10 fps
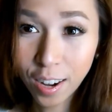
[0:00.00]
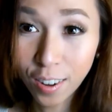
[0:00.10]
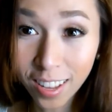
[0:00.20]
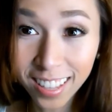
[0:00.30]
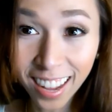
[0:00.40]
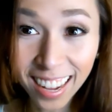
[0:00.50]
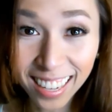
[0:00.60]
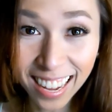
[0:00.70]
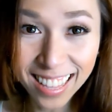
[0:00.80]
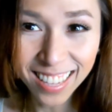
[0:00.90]
Run na ka
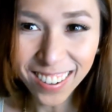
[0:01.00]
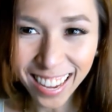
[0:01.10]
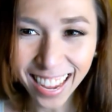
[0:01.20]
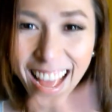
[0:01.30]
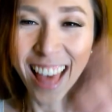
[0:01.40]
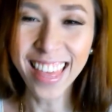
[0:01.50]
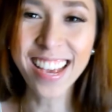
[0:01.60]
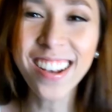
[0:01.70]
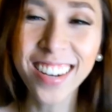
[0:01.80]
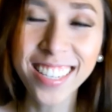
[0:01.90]
agad. Okay? Thank
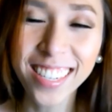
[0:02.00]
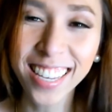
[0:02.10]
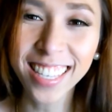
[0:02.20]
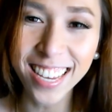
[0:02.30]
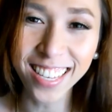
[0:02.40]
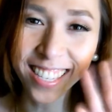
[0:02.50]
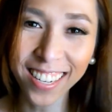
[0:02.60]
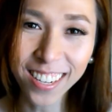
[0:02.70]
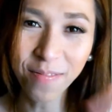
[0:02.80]
you, Gorgeous. See you soon.